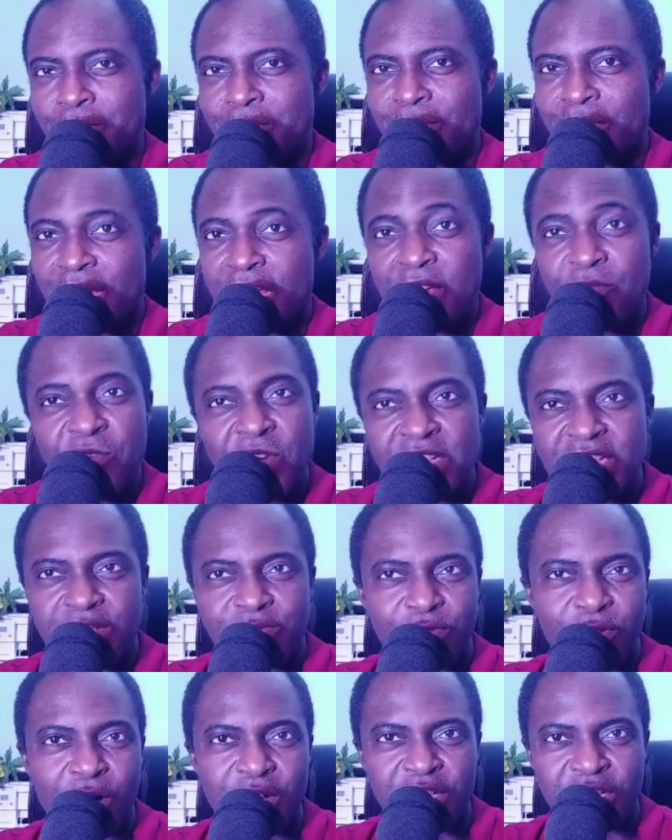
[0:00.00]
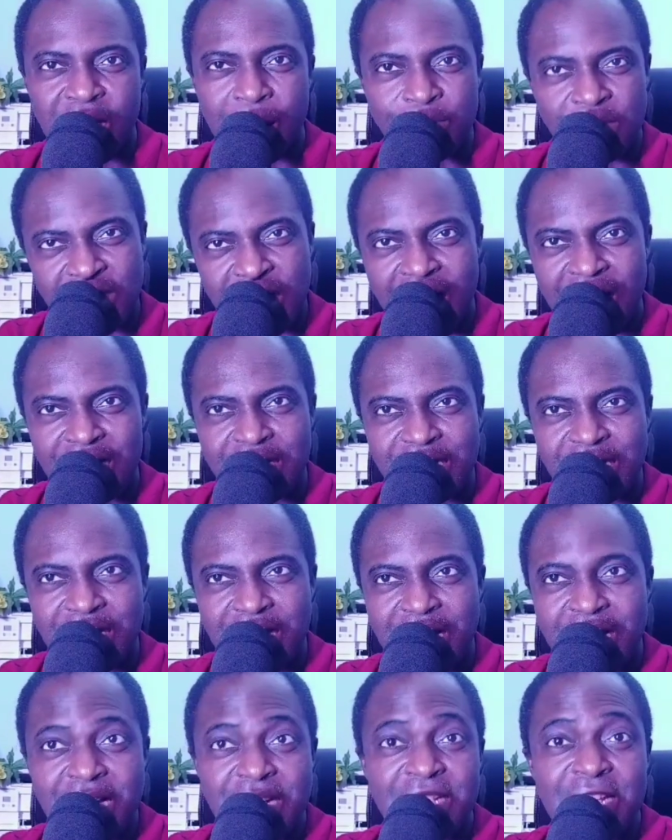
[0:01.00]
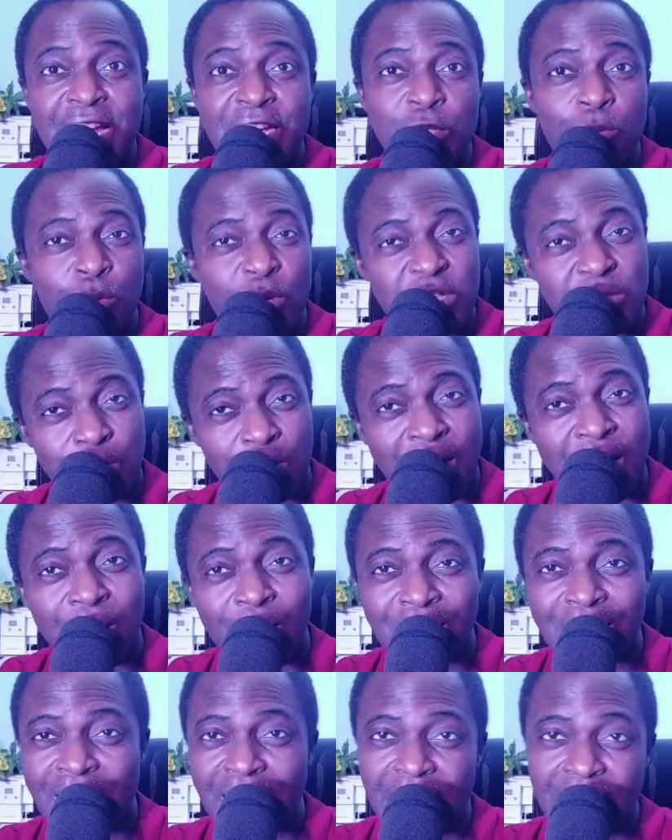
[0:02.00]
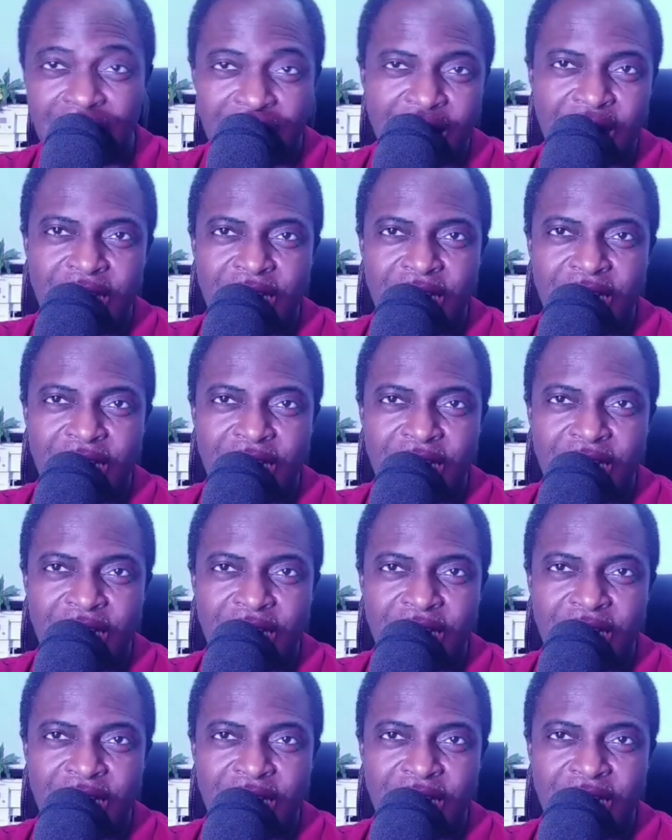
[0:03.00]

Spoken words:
If it's 4 sharp signs, then you must play on key E.